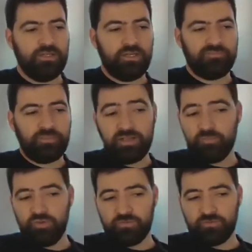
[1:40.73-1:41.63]
I
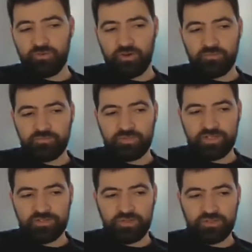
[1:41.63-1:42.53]
moved from
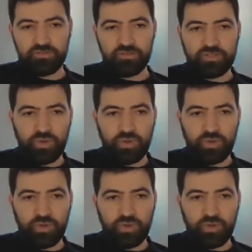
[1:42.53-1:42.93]
Israel to the